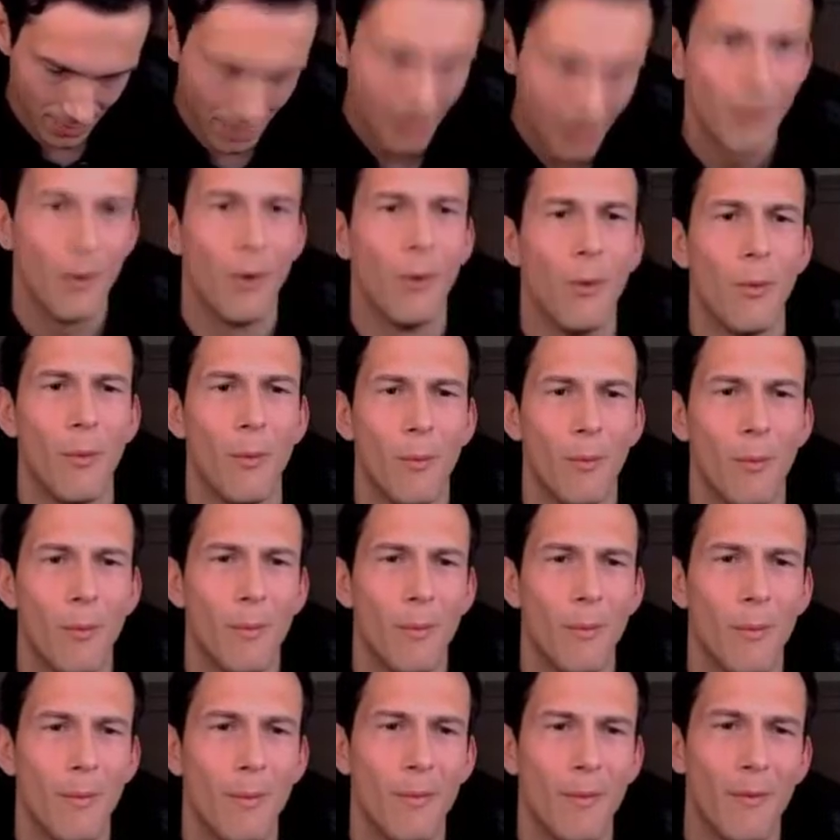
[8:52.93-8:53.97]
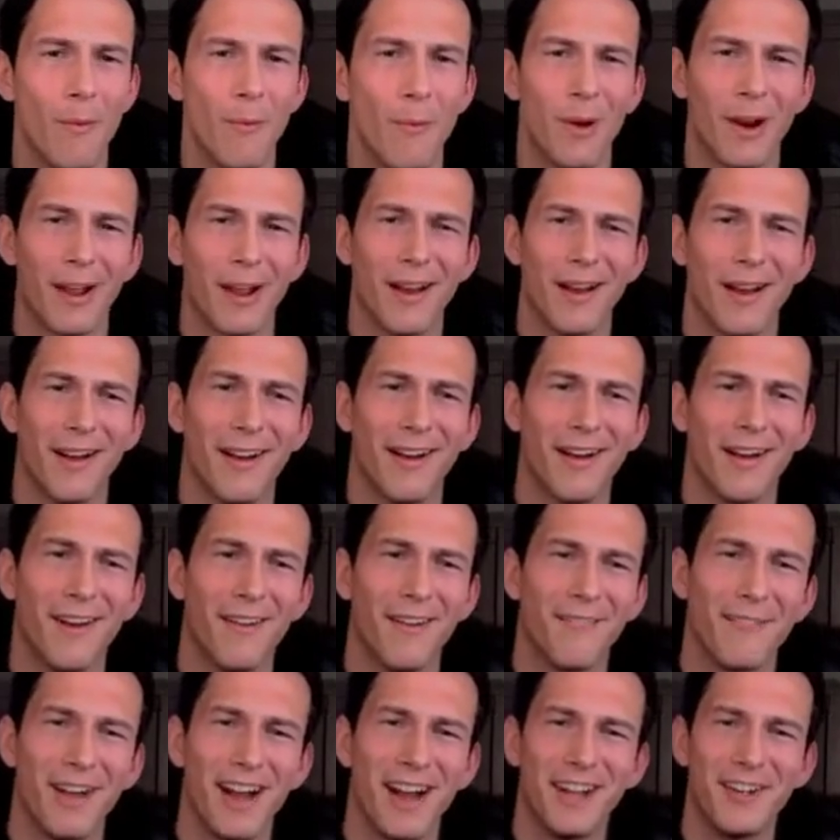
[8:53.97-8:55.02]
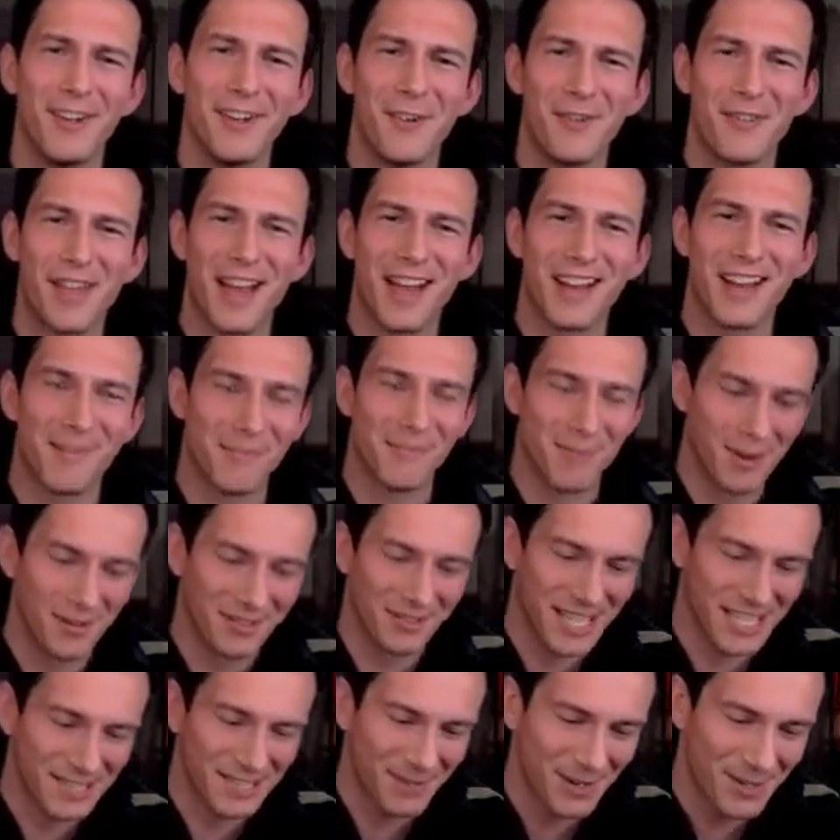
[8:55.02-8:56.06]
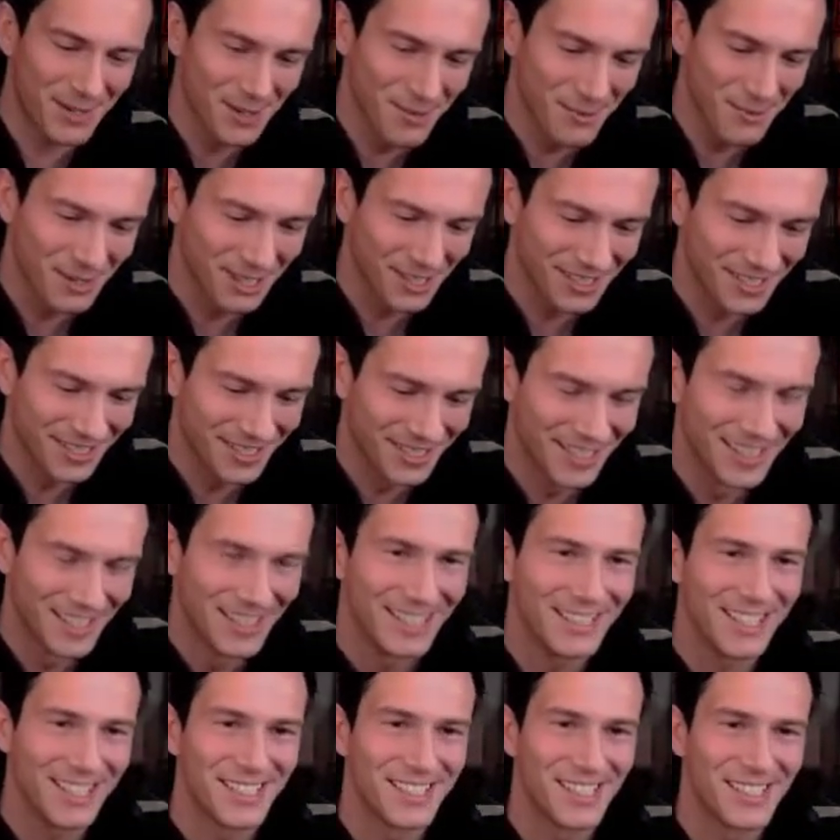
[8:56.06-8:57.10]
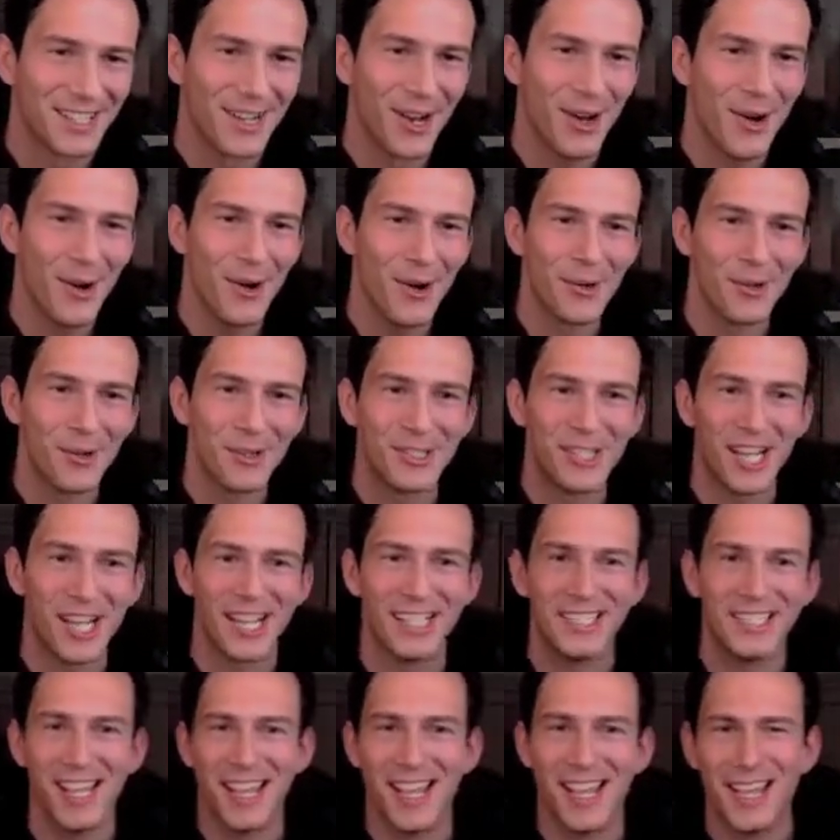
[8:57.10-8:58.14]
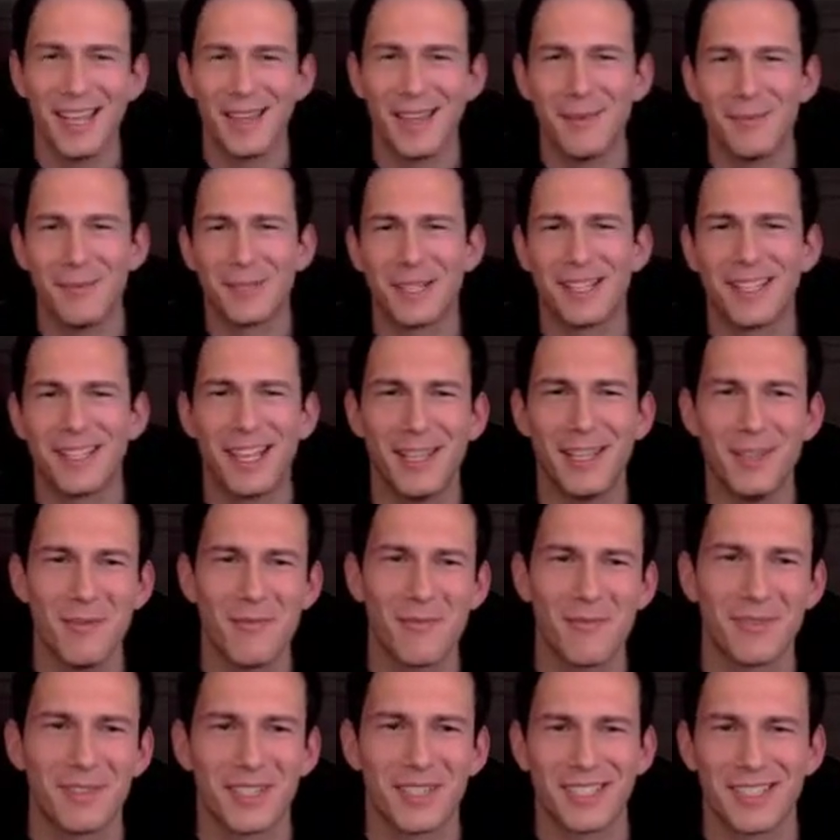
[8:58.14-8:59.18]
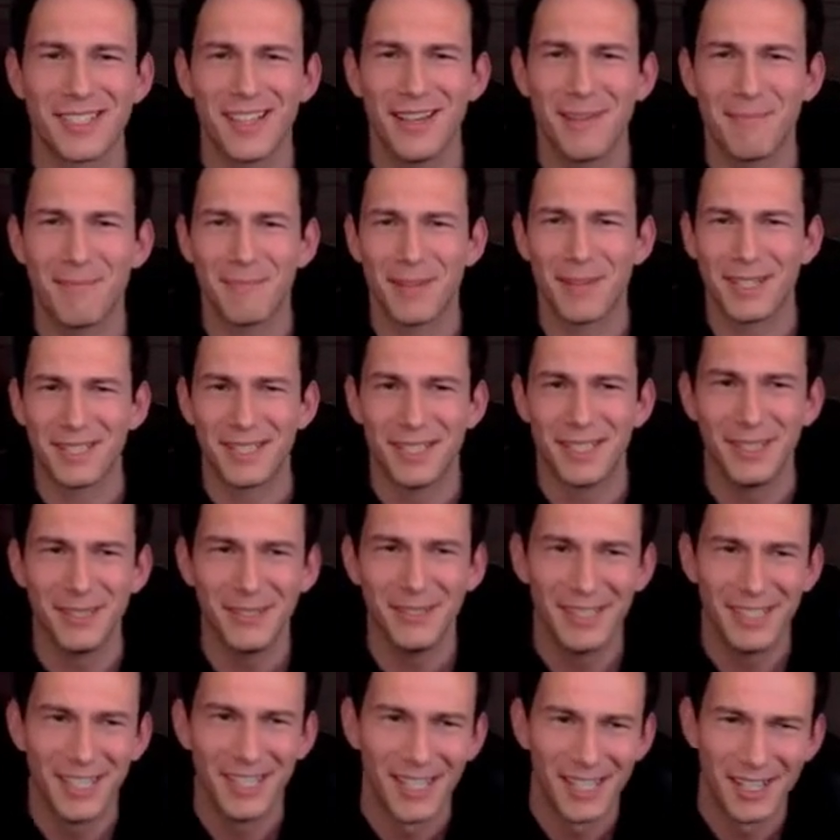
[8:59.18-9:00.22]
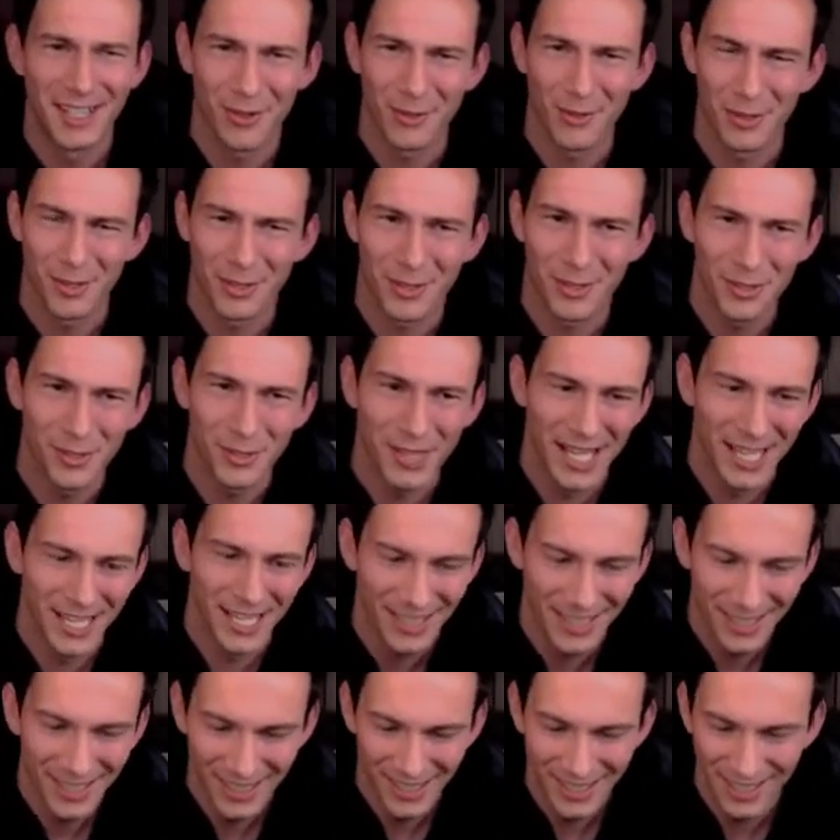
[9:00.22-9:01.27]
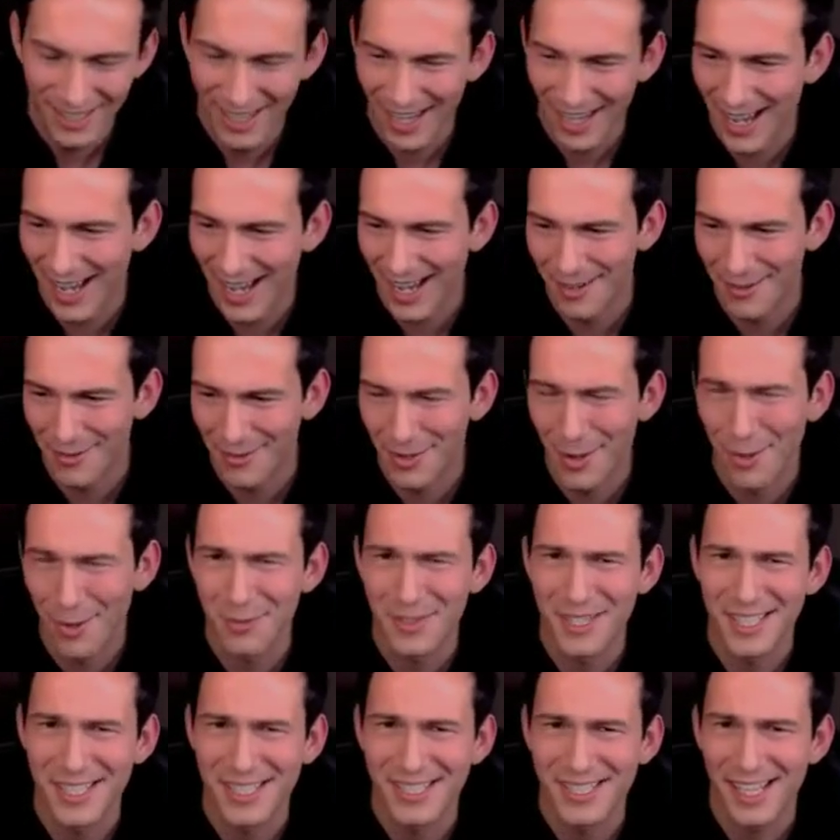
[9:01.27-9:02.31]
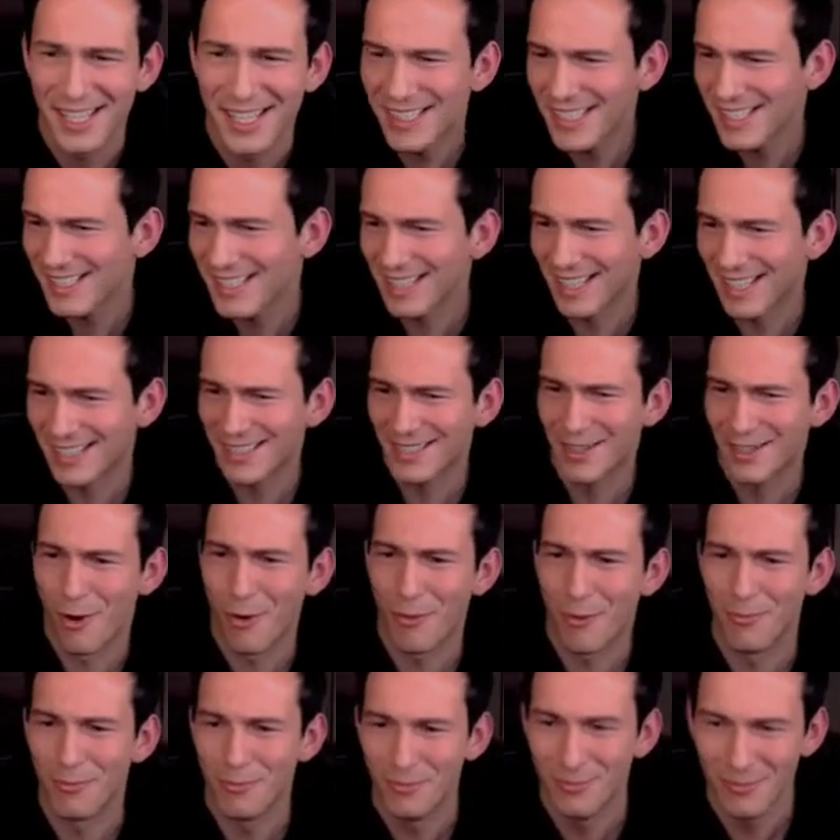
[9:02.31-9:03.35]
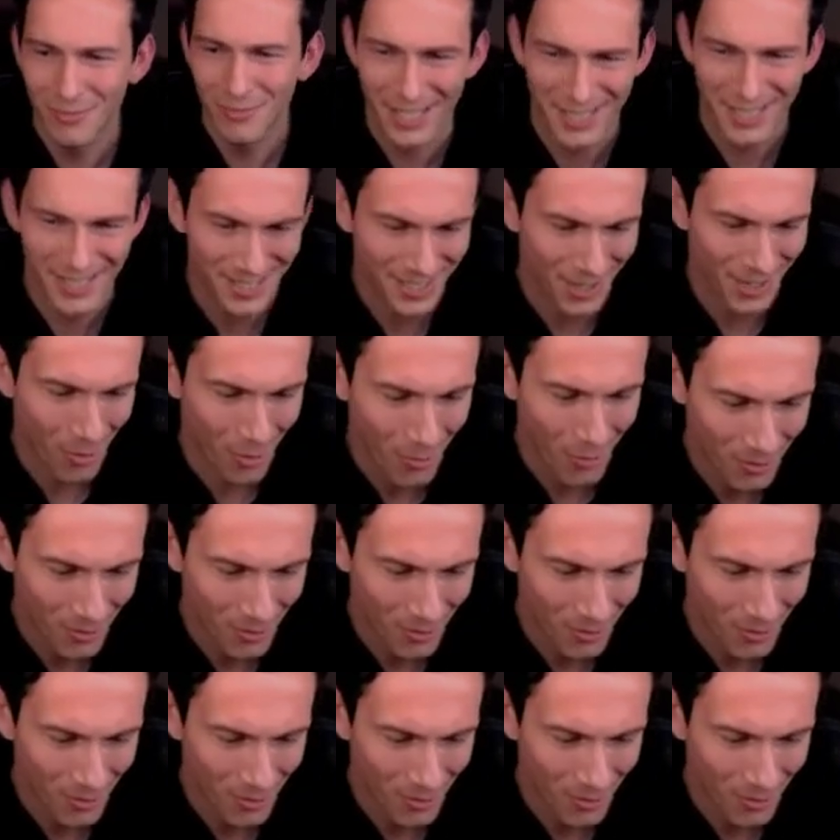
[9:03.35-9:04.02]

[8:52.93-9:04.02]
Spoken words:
Oh, what up? I know that emote. That's my new one. Let's go, J Daves. Thank you for the sub, my dude. Or dudette. I don't know these days. Let's go. Let's go.